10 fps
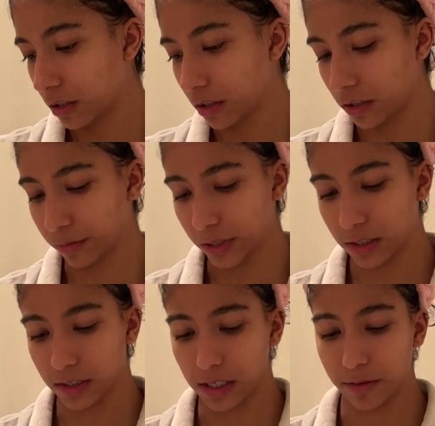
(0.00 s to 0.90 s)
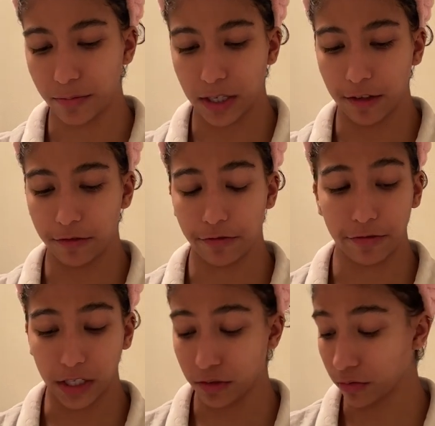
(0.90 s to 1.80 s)
Um, let's get my
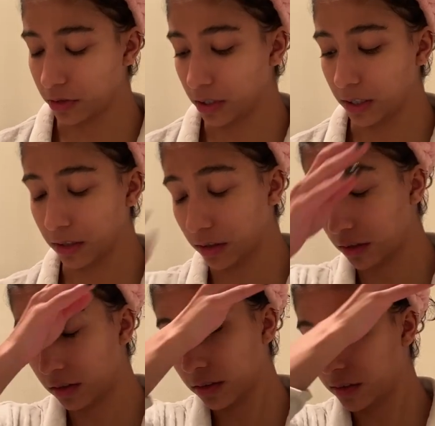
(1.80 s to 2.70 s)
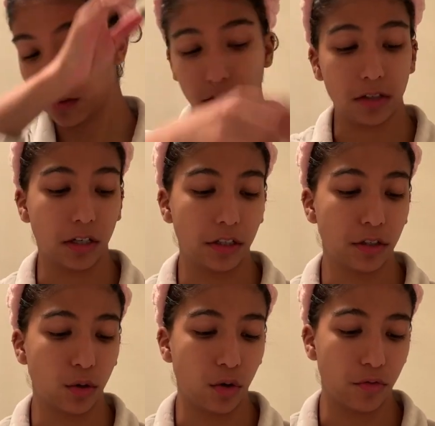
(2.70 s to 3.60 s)
face routine done
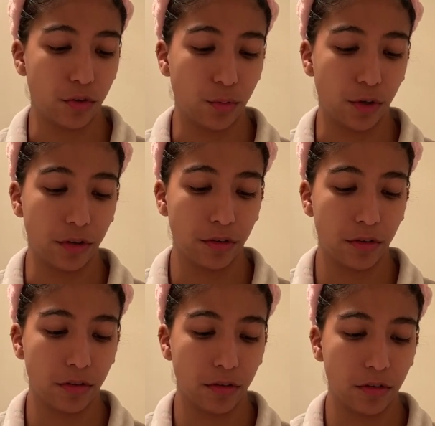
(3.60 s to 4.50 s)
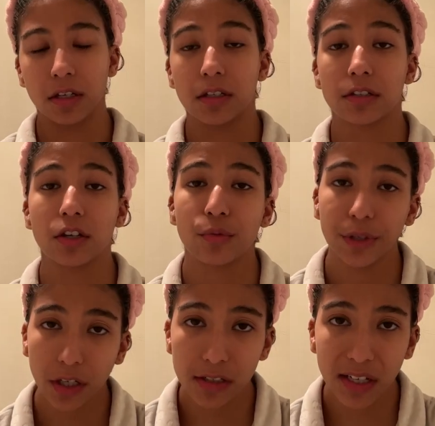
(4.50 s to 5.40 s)
and over with. So
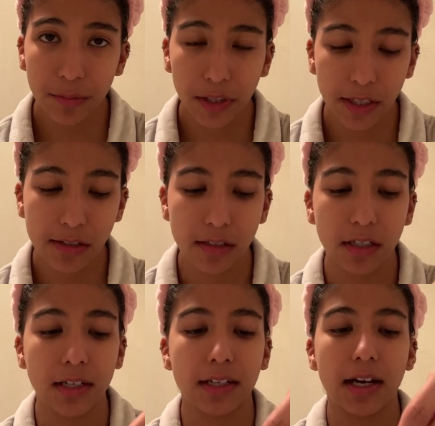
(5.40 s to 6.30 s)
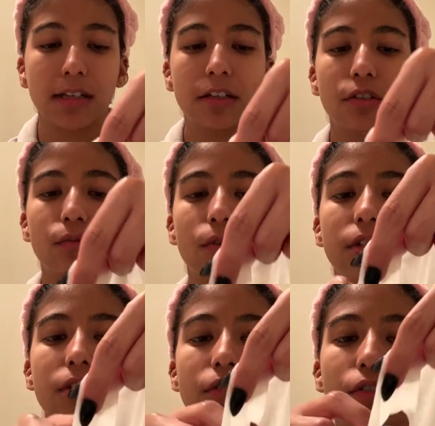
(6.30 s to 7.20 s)
because I'm lazy and I kind of don't want
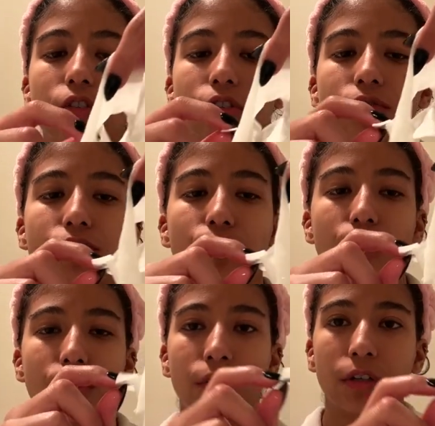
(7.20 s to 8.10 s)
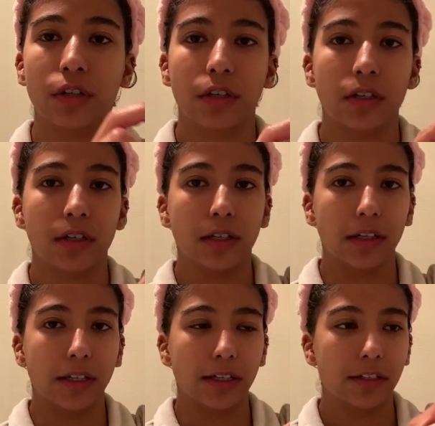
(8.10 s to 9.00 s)
to search for
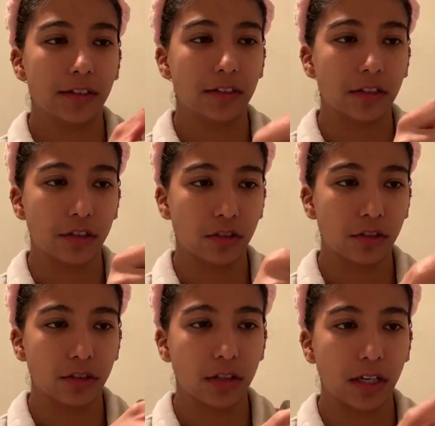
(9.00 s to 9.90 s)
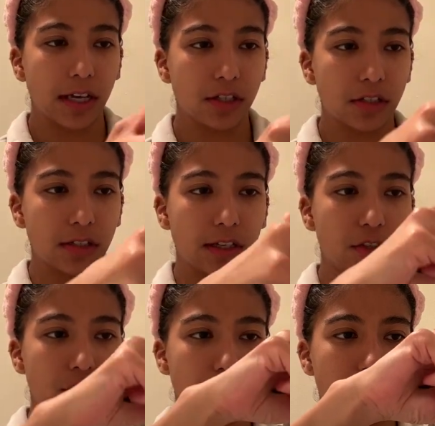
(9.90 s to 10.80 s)
like scissors, I just
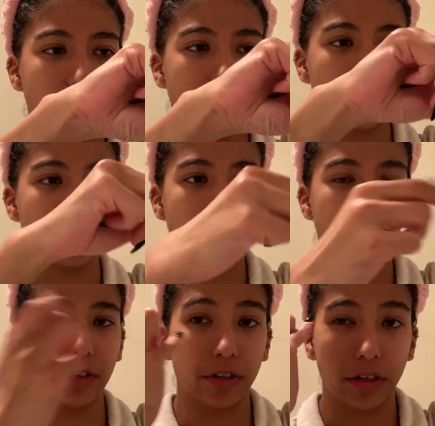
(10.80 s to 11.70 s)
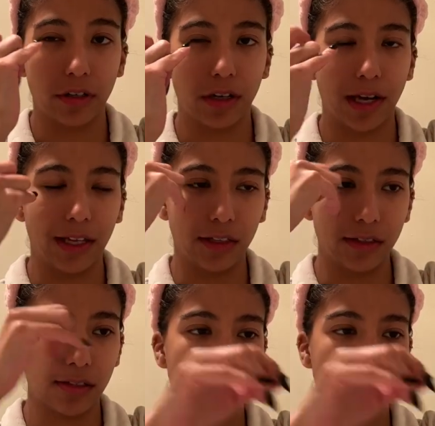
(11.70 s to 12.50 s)
like to flip the eyelets